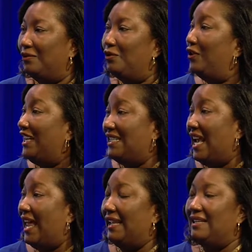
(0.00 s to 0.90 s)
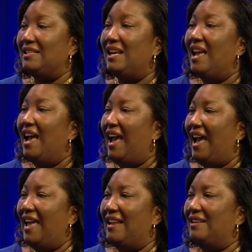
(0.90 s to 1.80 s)
great talent.
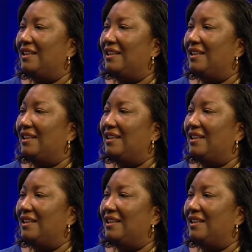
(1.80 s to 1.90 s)
And